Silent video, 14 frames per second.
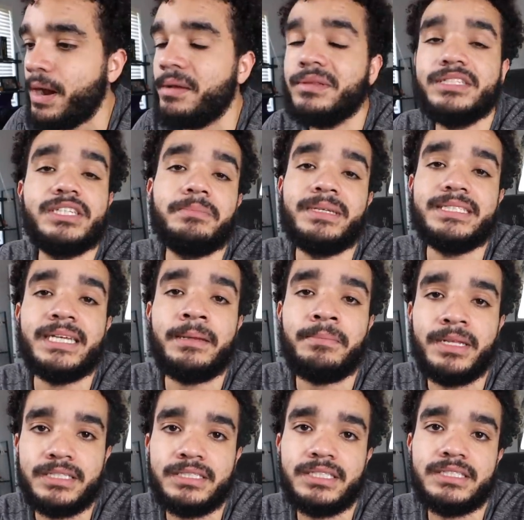It probably took me 10
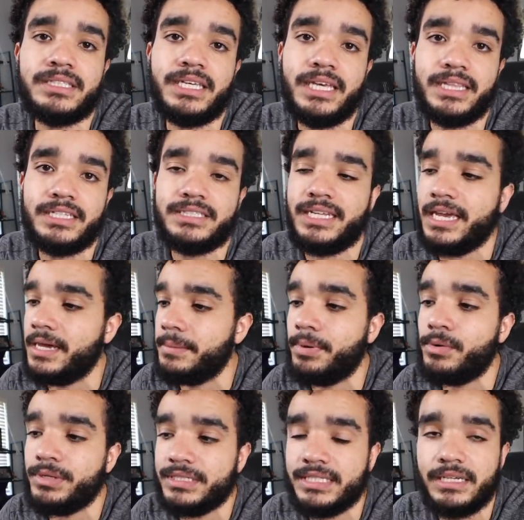minutes just to get this damn
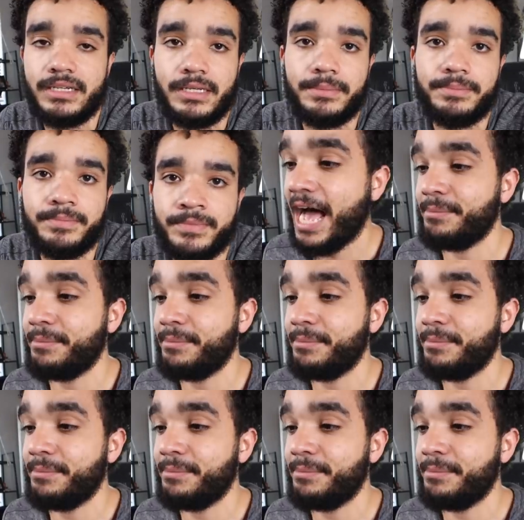ponytail up.